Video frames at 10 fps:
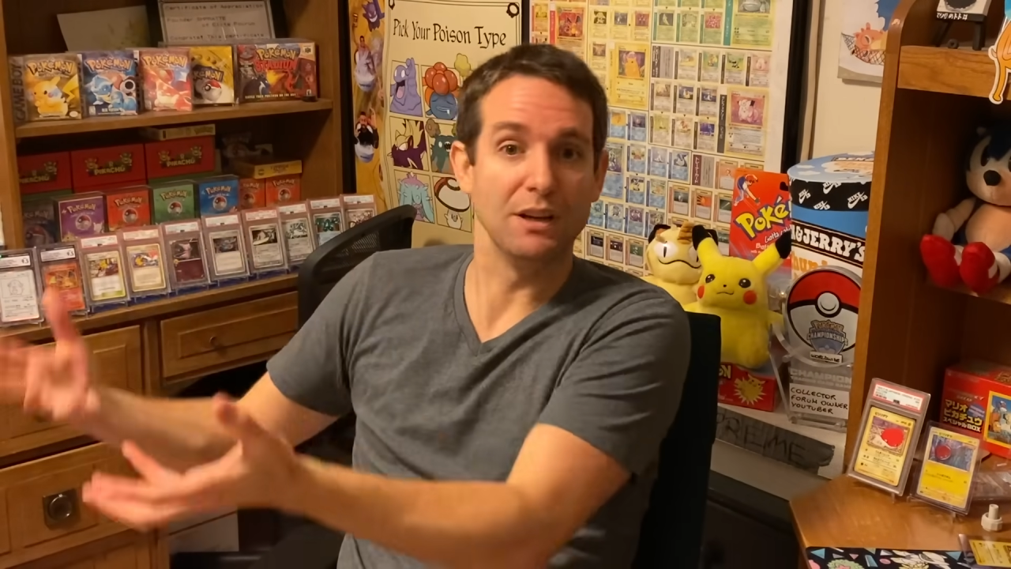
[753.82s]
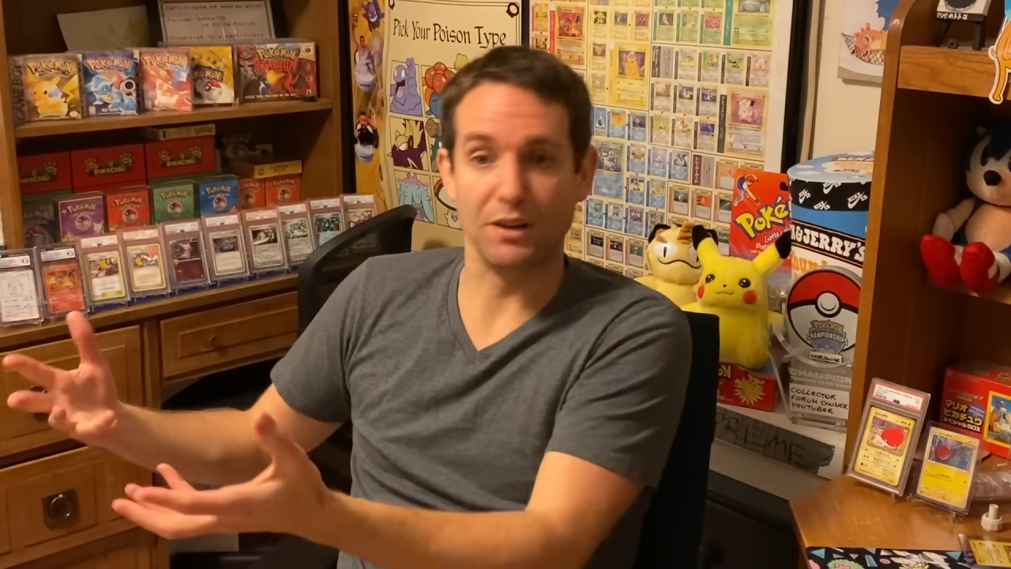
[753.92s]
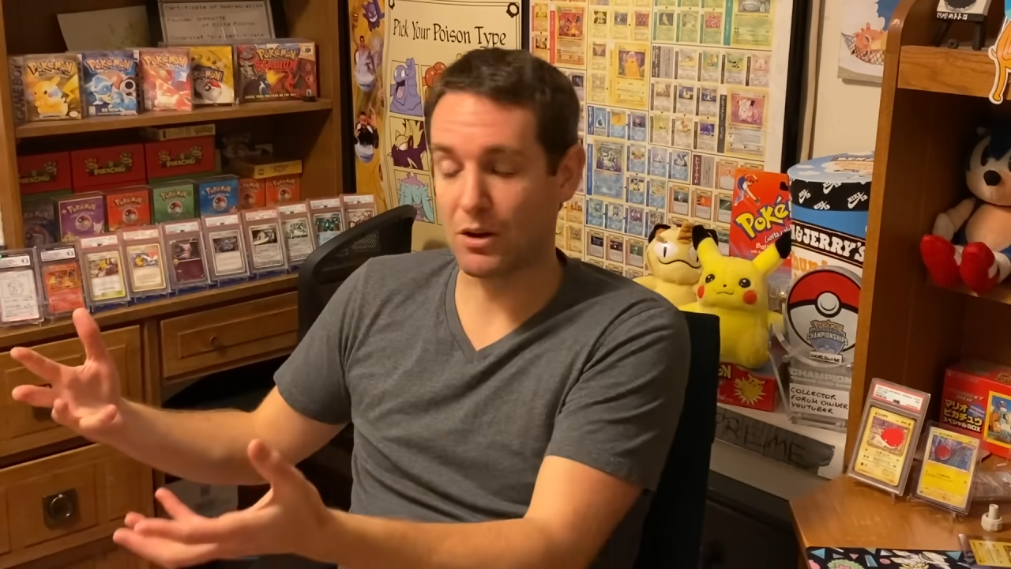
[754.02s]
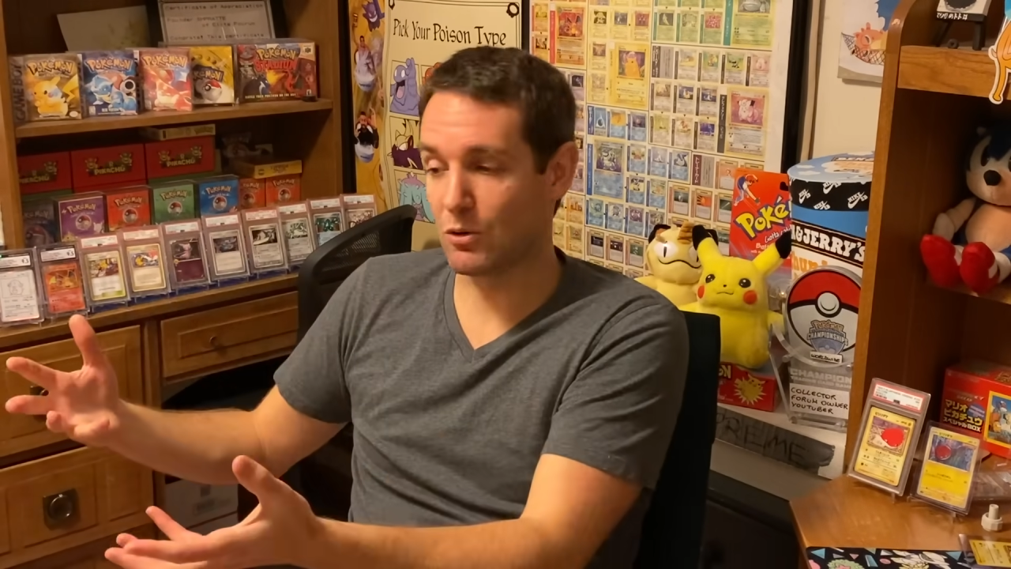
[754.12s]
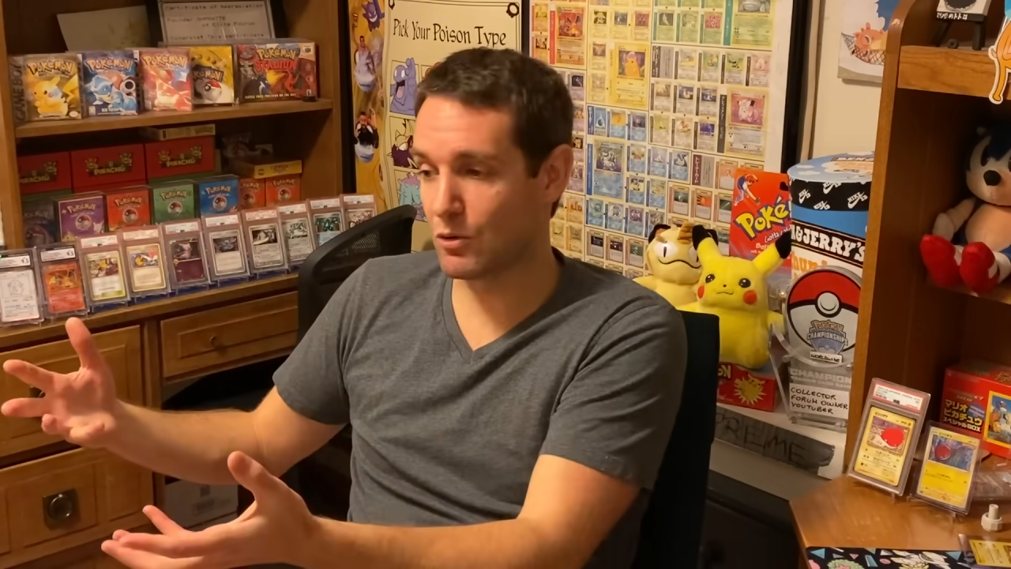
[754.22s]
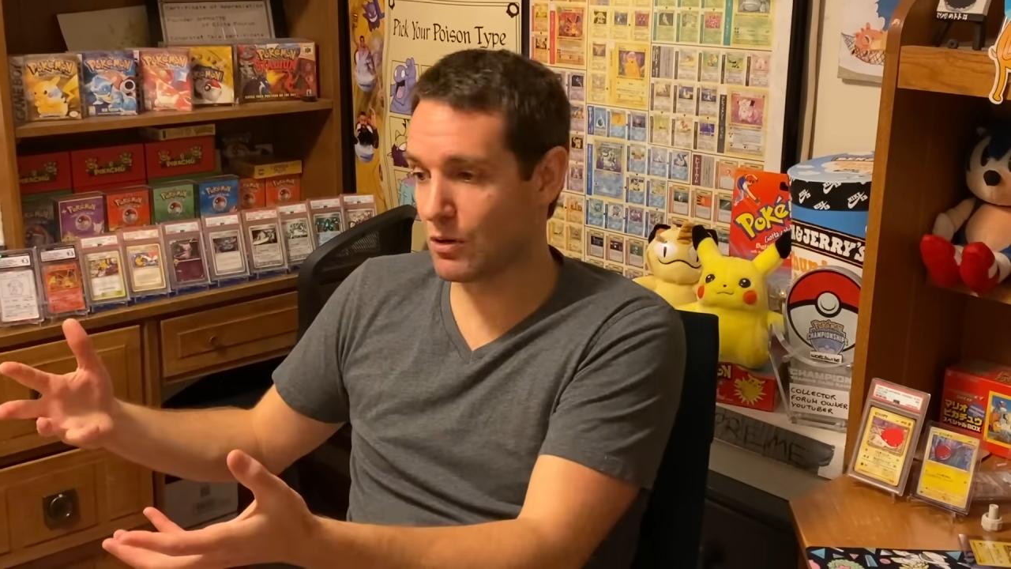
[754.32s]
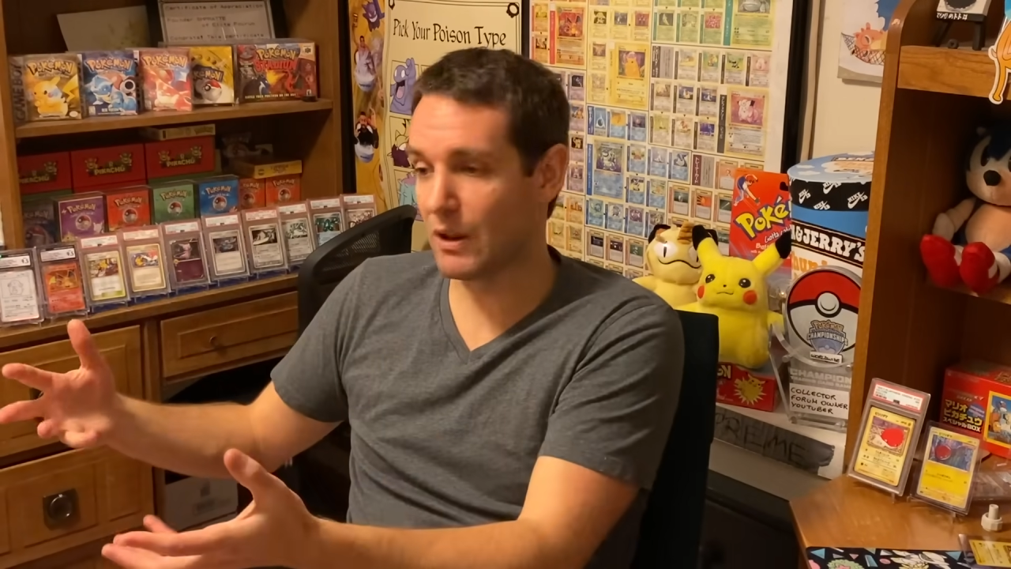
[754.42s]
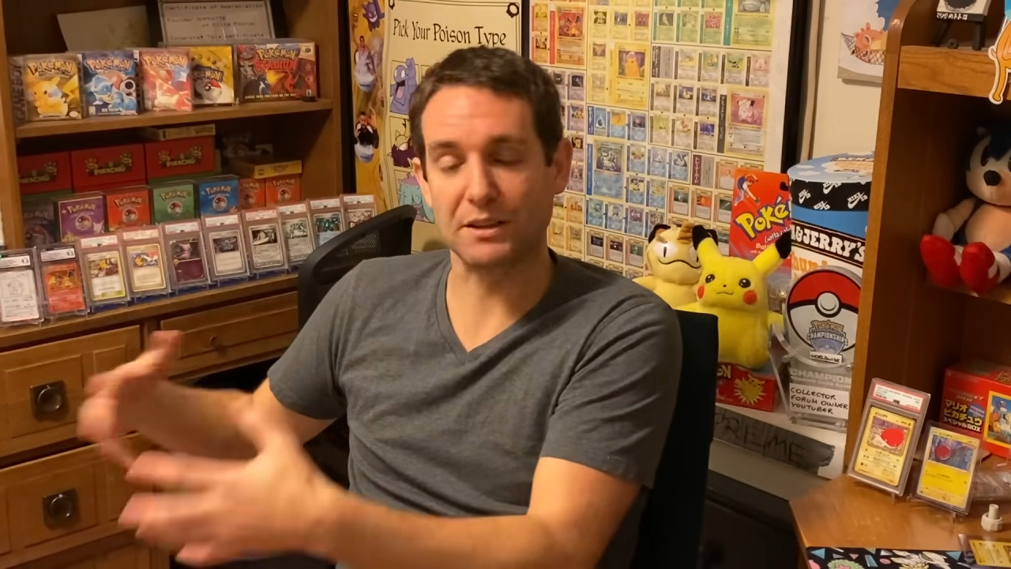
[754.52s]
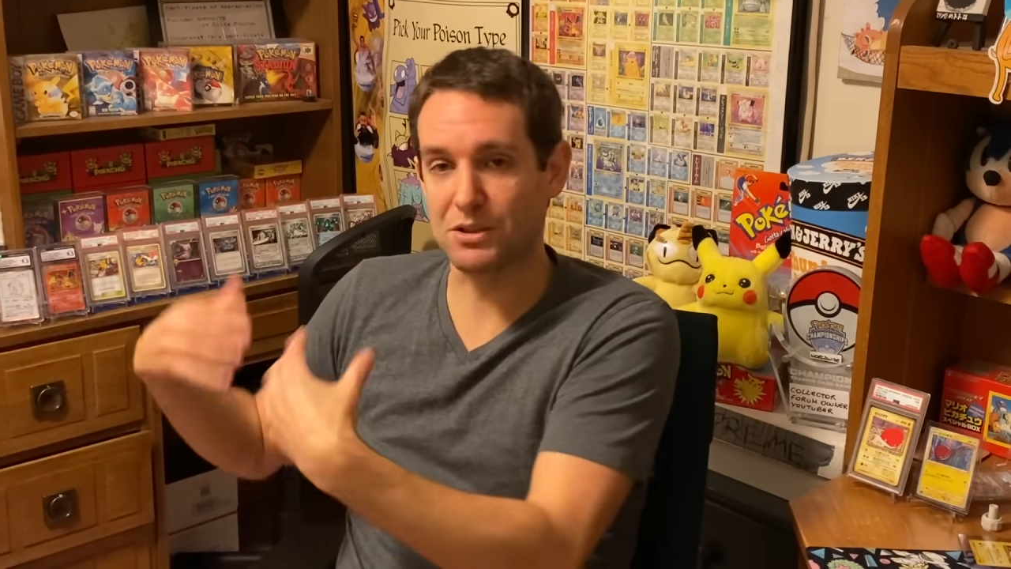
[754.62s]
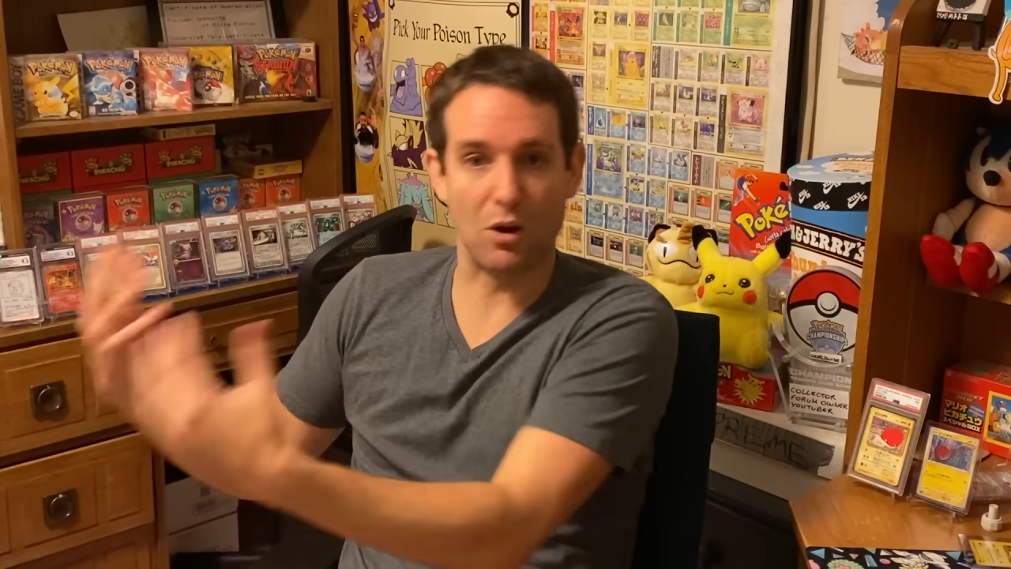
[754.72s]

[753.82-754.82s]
you know, collections